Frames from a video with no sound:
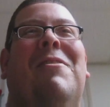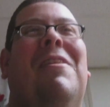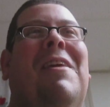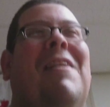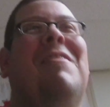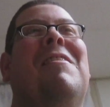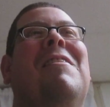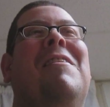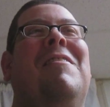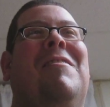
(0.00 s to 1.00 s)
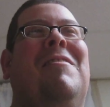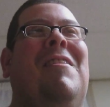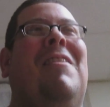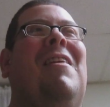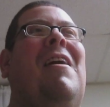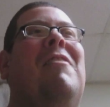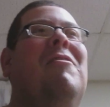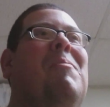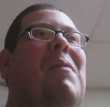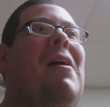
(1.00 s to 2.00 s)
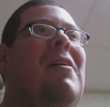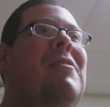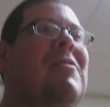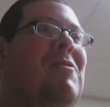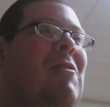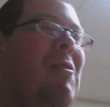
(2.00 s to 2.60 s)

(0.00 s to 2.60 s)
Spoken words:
until he gets to the last box